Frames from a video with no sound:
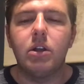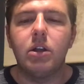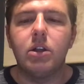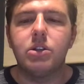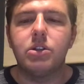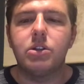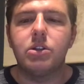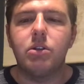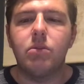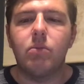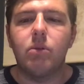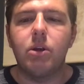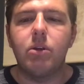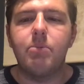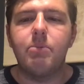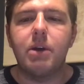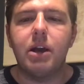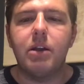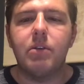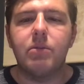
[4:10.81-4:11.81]
so that we
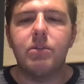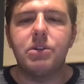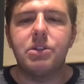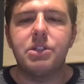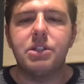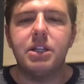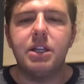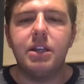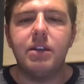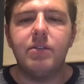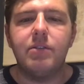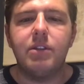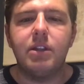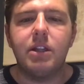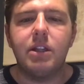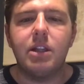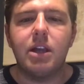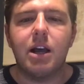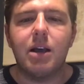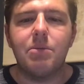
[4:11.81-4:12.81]
might receive the
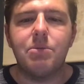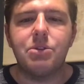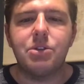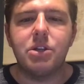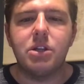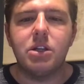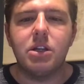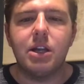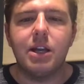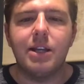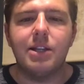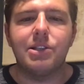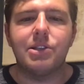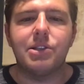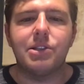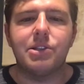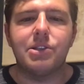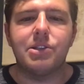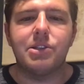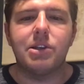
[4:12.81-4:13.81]
adoption as
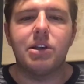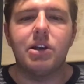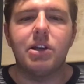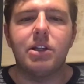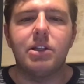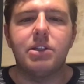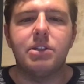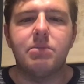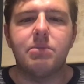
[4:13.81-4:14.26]
sons.